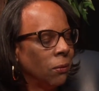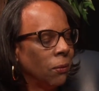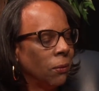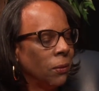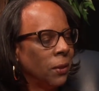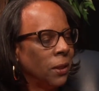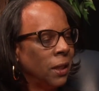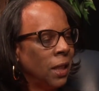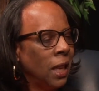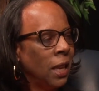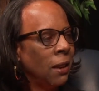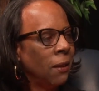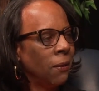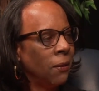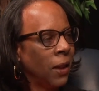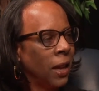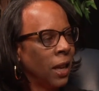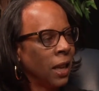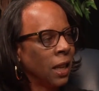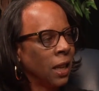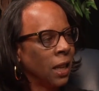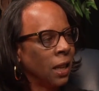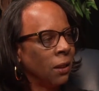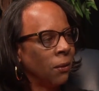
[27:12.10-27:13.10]
see if
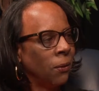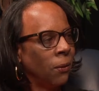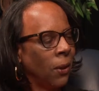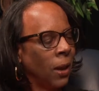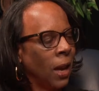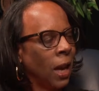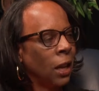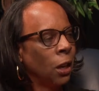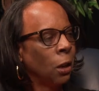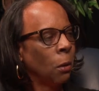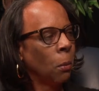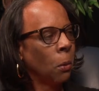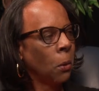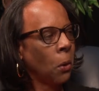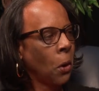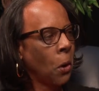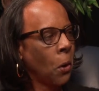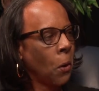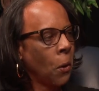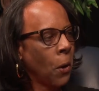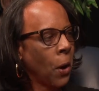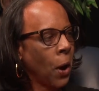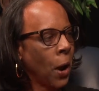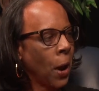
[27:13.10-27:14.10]
they can find a
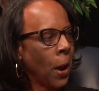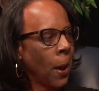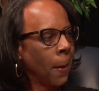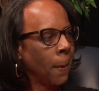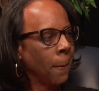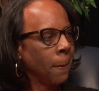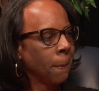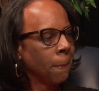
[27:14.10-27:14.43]
program